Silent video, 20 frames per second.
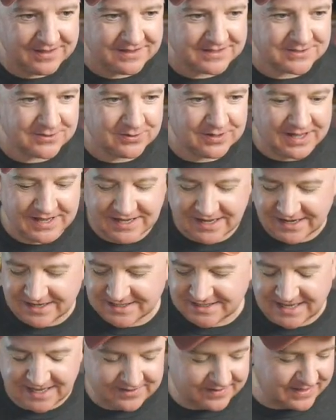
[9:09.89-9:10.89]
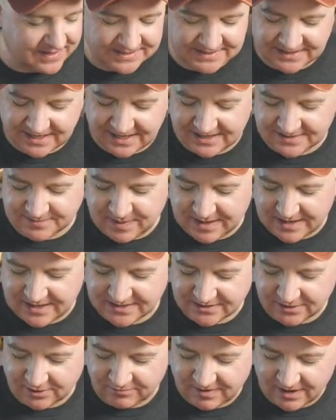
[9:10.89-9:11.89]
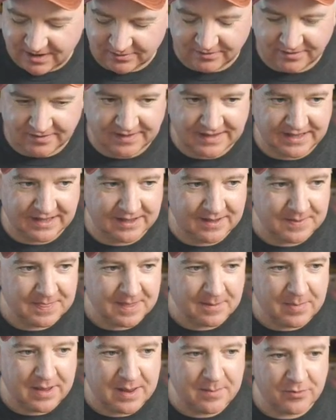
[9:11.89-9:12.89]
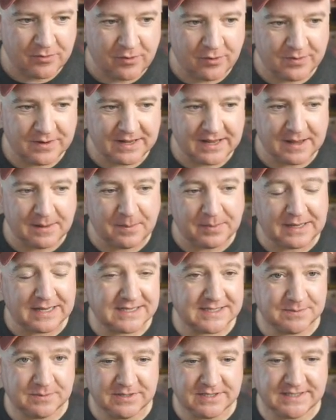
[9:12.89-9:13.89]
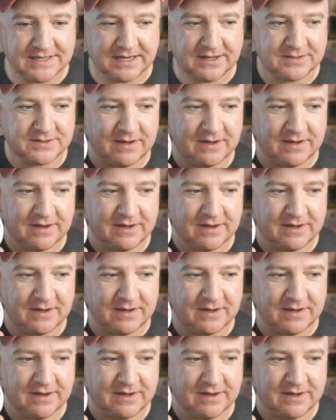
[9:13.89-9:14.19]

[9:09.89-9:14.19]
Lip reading: So like I said, this is based around the Pimeroni plasma stick.